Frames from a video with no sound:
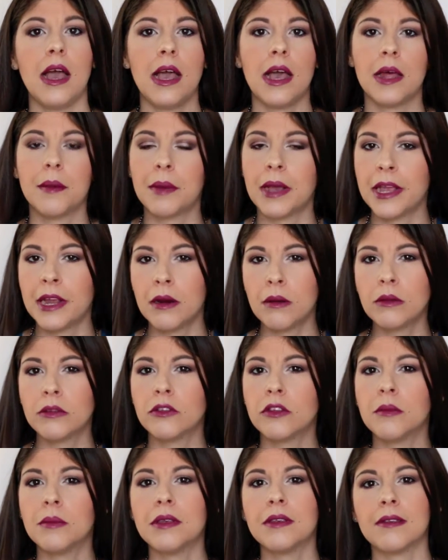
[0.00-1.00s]
And my hair will
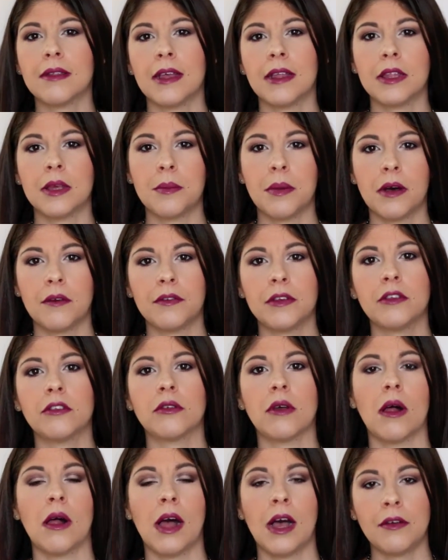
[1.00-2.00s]
still be slightly puffy, so
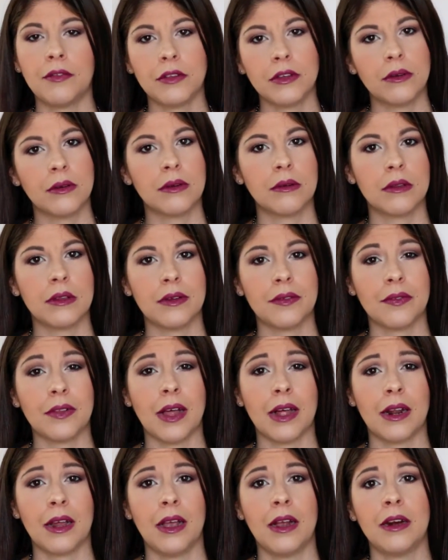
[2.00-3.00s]
I'll have to go in with a
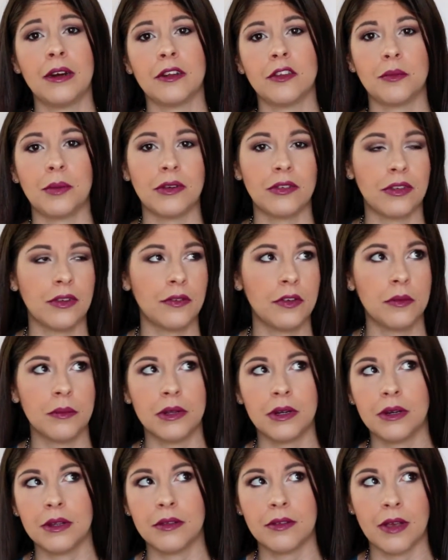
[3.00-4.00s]
flat iron, especially if
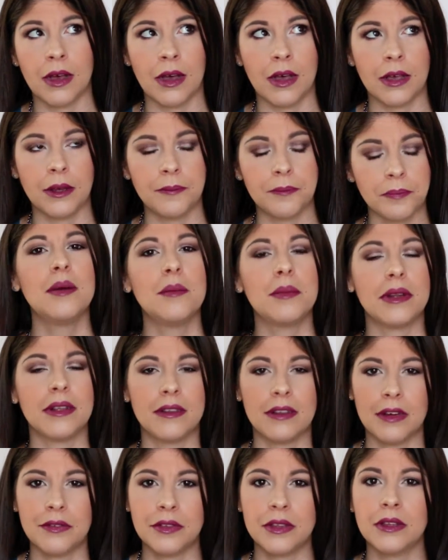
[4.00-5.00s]
humidity is high. But it
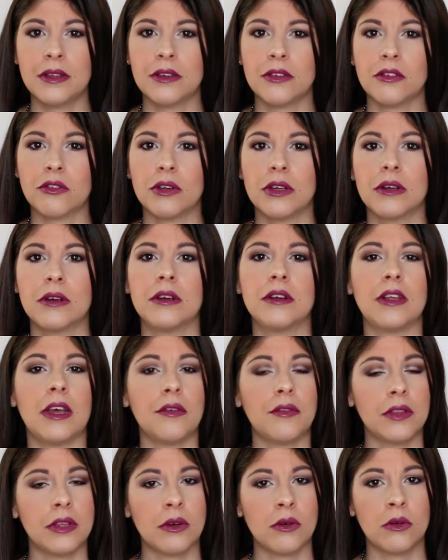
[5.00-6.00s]
definitely looks straighter, it
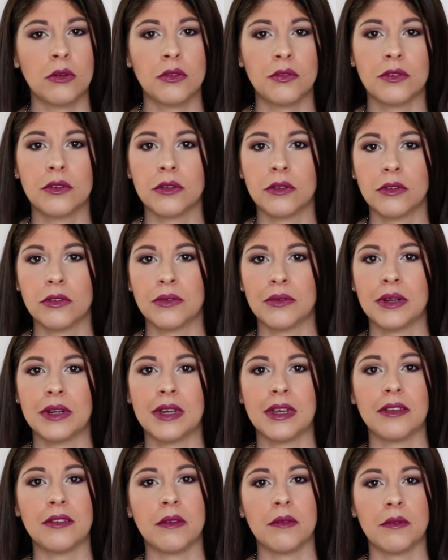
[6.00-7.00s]
definitely holds for those 3
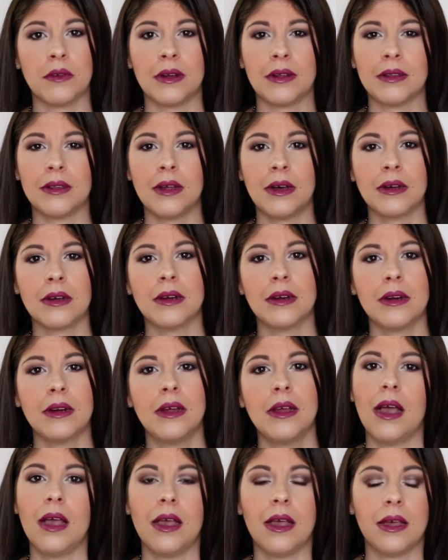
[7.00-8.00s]
days, if not longer,
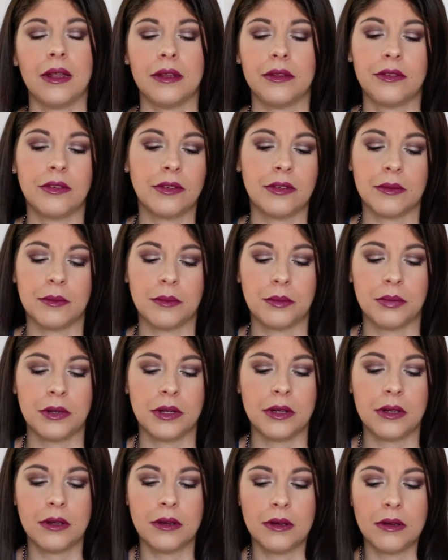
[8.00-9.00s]
and it's just a
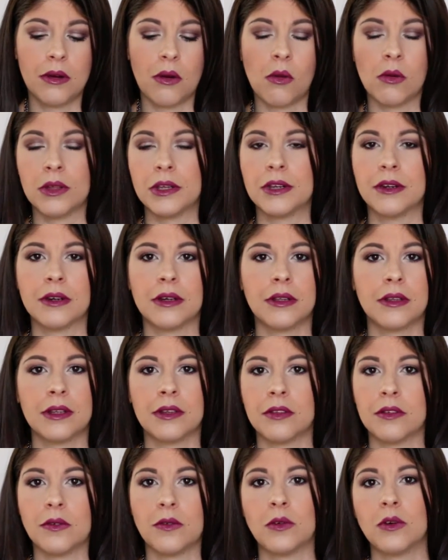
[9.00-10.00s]
pretty good holy grail that's
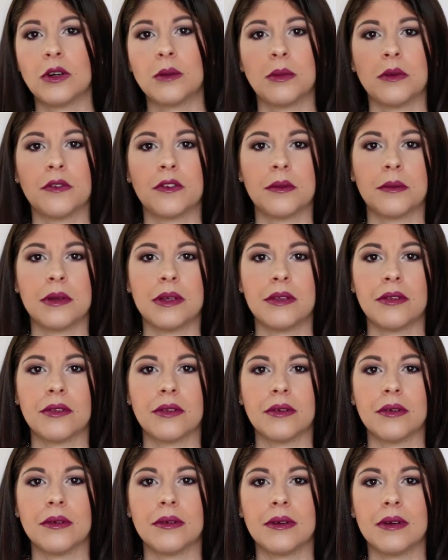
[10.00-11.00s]
affordable for me,
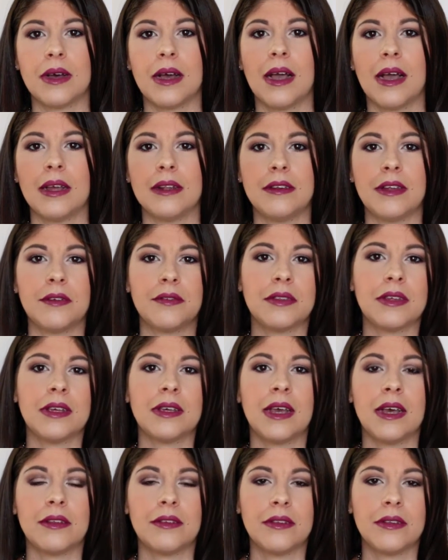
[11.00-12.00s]
so I definitely
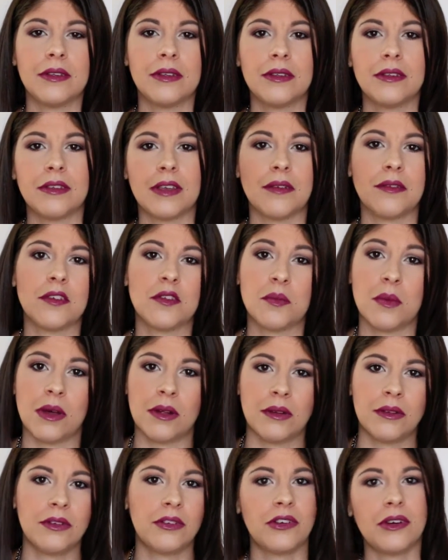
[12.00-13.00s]
had to save this
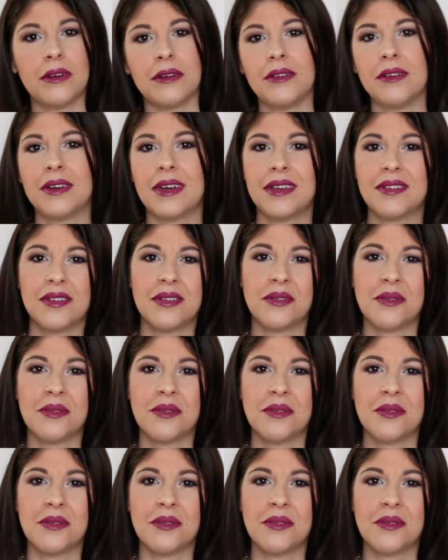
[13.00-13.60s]
bottle to share it with you guys as